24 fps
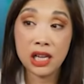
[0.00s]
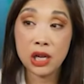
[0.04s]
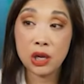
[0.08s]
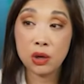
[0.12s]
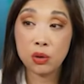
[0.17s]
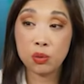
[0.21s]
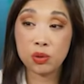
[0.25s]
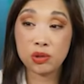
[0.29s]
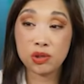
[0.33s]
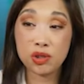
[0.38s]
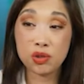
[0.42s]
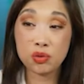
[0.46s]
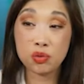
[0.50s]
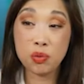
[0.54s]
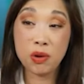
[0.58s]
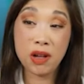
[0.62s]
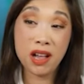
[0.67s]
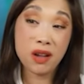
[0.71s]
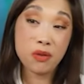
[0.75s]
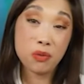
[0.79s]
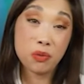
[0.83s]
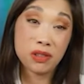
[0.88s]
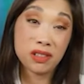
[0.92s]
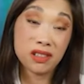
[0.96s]
which is
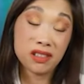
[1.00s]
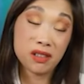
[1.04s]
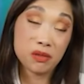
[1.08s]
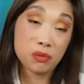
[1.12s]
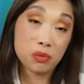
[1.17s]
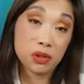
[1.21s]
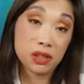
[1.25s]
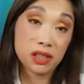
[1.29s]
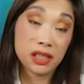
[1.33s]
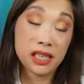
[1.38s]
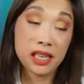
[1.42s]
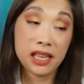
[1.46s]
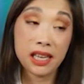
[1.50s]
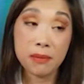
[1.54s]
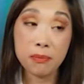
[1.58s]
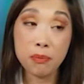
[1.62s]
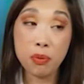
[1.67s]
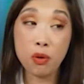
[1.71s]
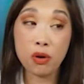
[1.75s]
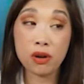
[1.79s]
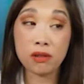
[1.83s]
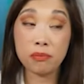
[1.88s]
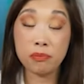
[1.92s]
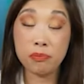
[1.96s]
why one of the really
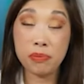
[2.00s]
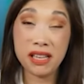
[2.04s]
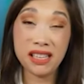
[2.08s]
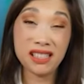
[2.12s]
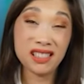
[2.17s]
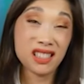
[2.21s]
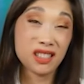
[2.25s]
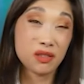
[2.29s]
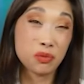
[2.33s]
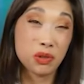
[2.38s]
important pieces,